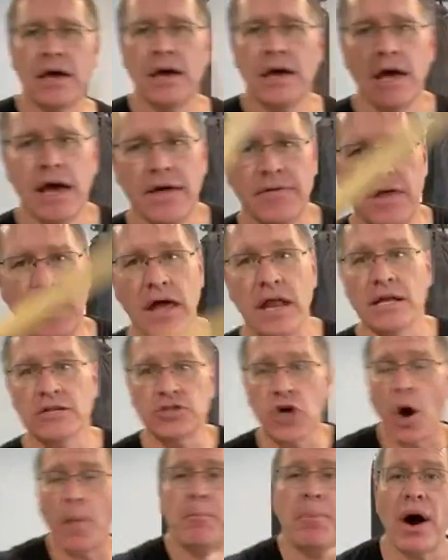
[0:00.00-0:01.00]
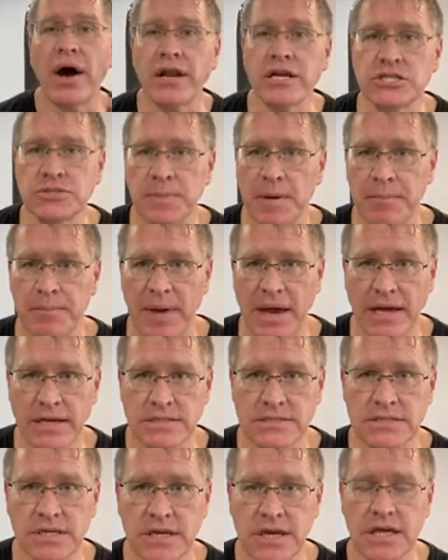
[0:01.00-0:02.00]
And, the, and it's all
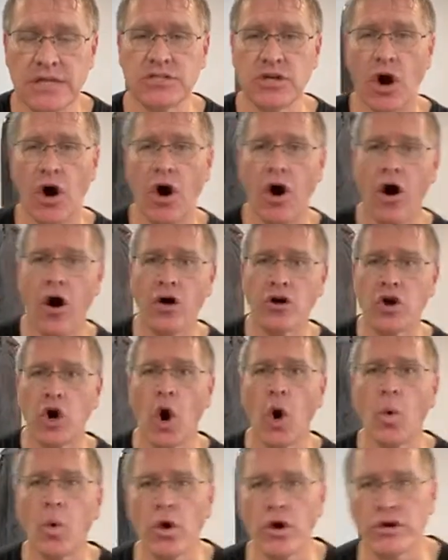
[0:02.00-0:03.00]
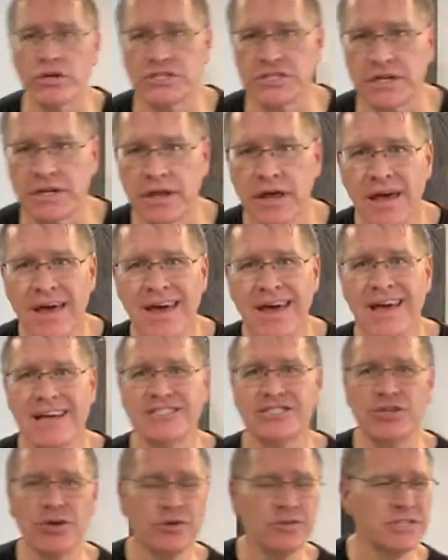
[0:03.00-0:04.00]
punishment-based. It's all coercion.
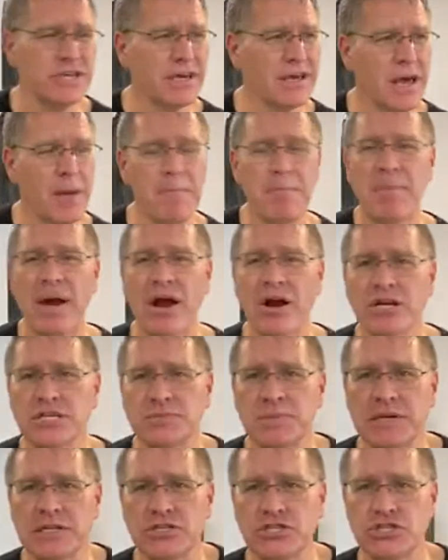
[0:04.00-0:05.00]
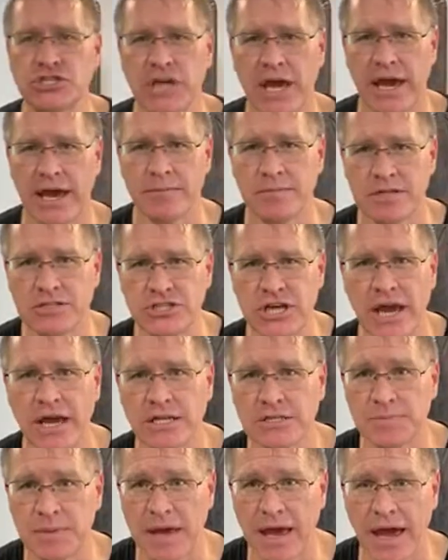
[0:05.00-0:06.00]
It's using embarrassment and shame to
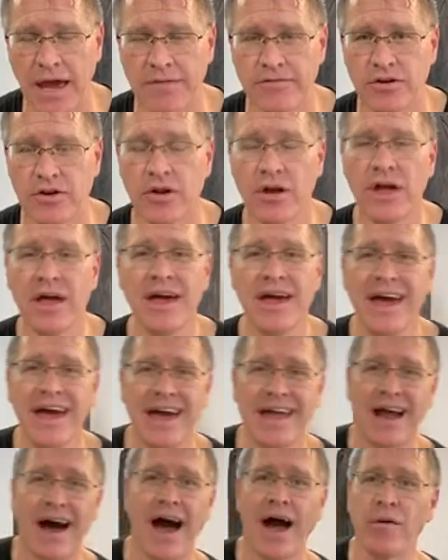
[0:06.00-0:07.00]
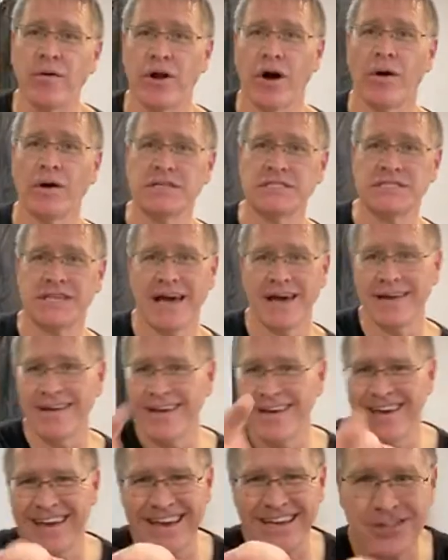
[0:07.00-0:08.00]
change behavior. And I would always say,
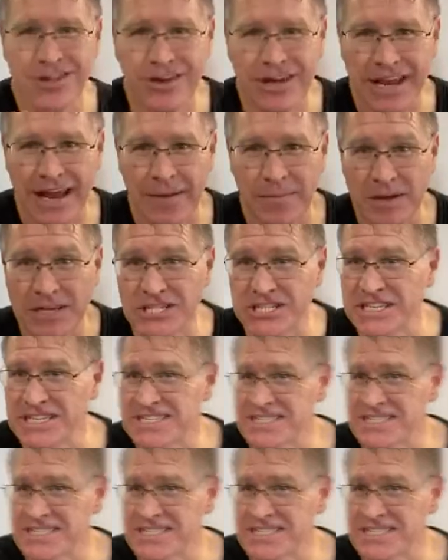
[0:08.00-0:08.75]
he's looking at me, she's